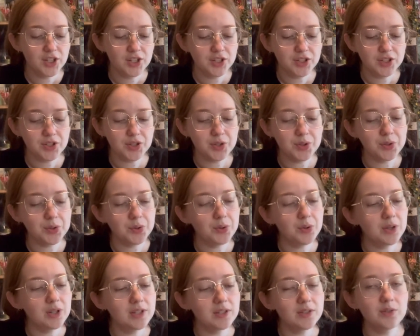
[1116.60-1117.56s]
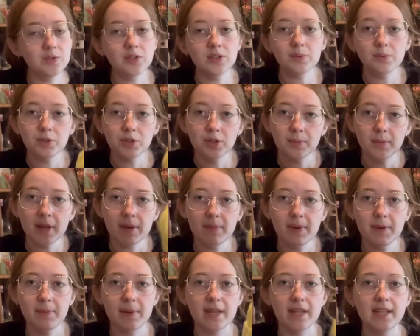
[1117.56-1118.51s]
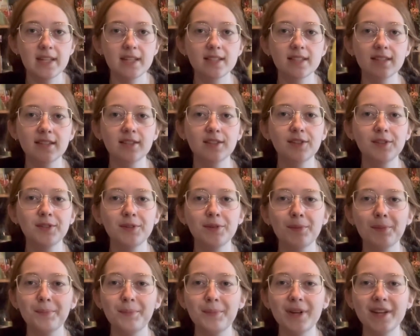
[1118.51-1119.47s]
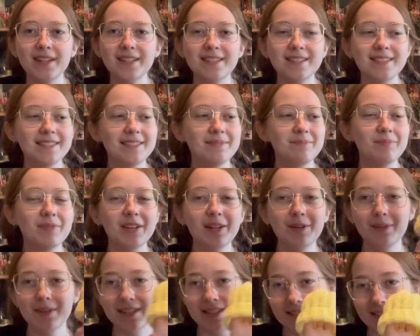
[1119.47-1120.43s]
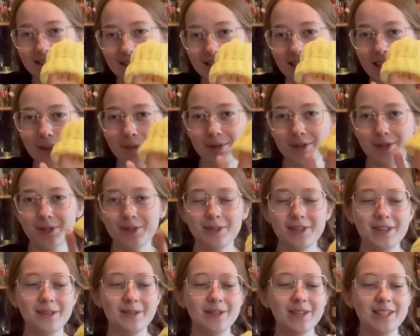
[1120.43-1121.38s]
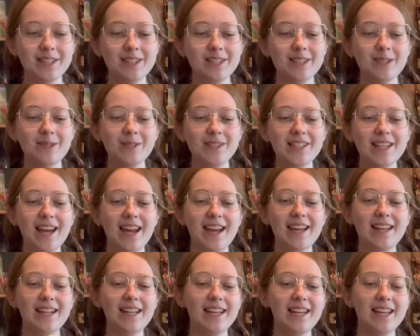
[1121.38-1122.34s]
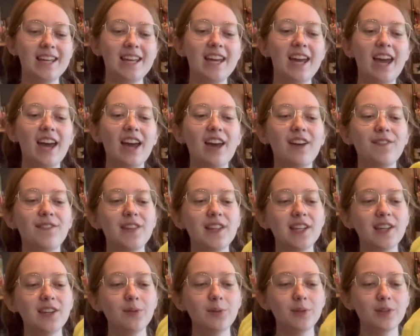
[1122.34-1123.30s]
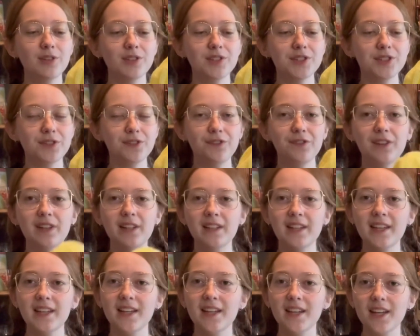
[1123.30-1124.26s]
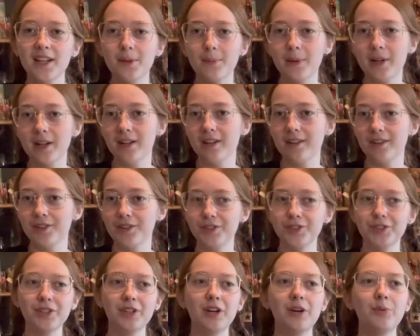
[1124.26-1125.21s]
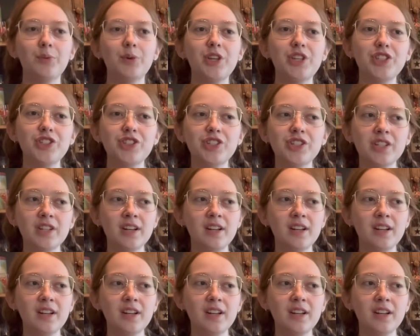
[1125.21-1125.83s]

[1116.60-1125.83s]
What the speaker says: to do some little baby beanies. But anyways, it came out so cute. It's so tiny. I feel like it would also fit like an American Girl doll, which